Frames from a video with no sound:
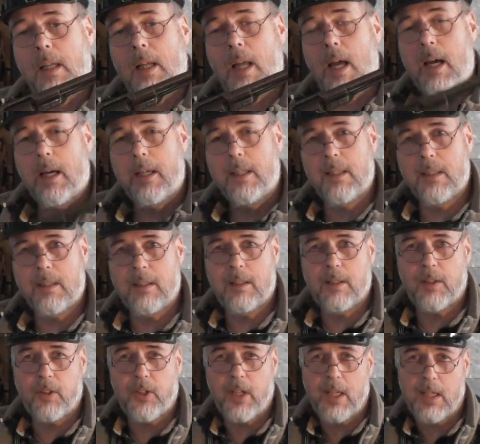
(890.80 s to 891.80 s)
I'd
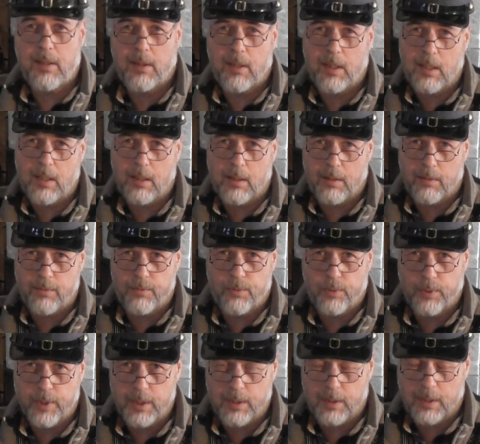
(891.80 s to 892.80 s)
take the
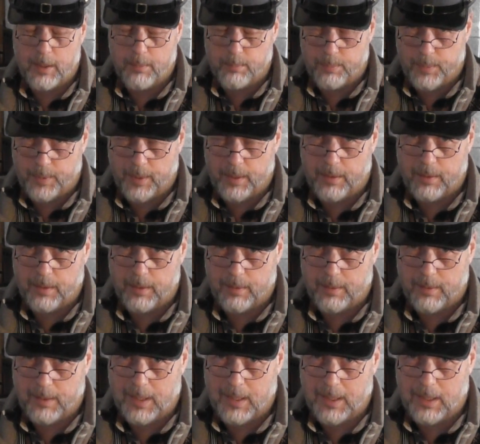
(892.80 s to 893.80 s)
49
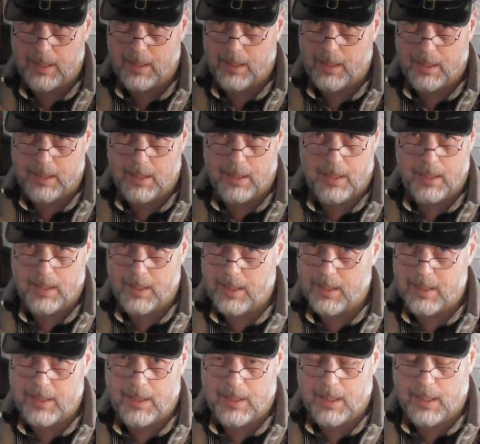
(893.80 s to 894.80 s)
Pocket
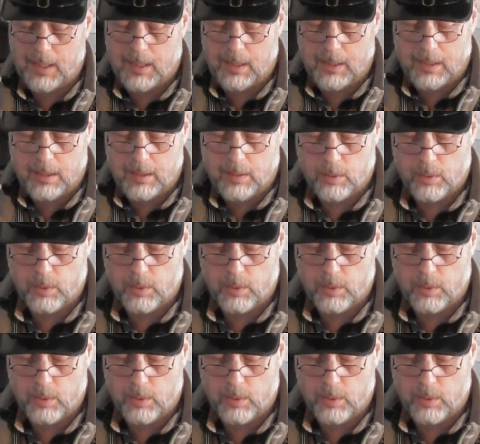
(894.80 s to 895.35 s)
any day